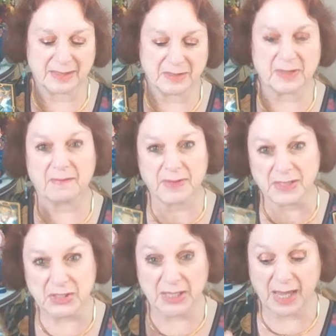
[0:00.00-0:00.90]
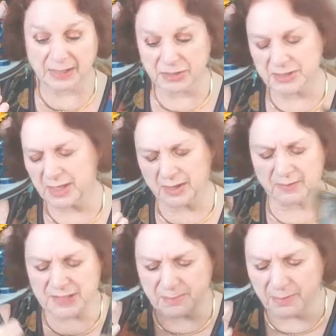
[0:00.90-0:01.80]
doing everything she can, and she's getting
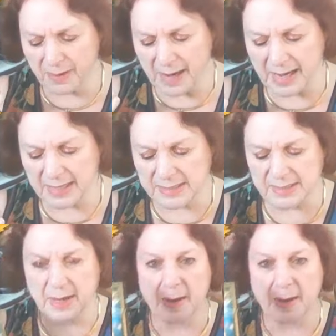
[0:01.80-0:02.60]
all this praise.